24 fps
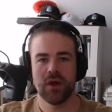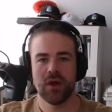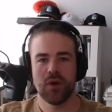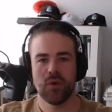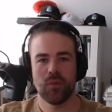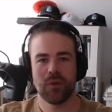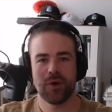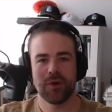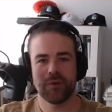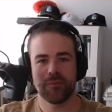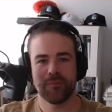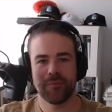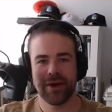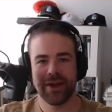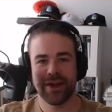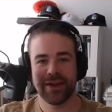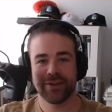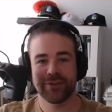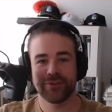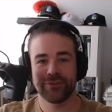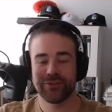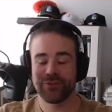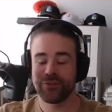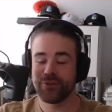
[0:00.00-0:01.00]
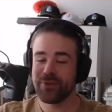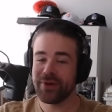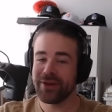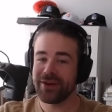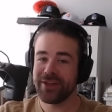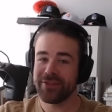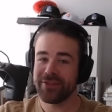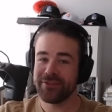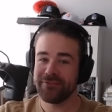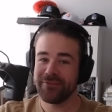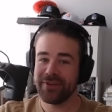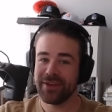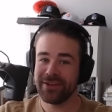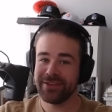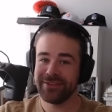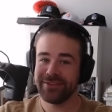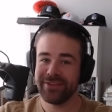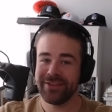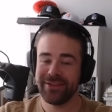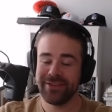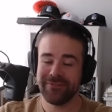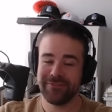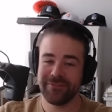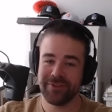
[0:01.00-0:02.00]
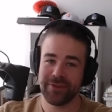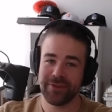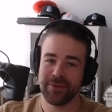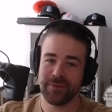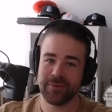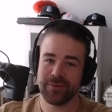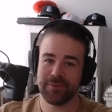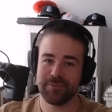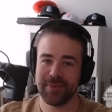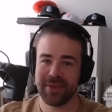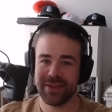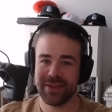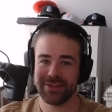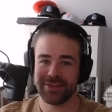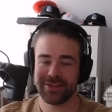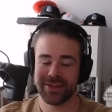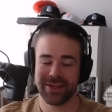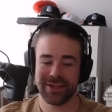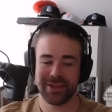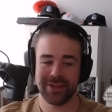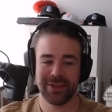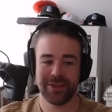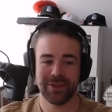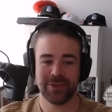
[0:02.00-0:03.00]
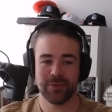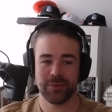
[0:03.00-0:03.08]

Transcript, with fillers: Welcome back to another fantasy video with me, JD.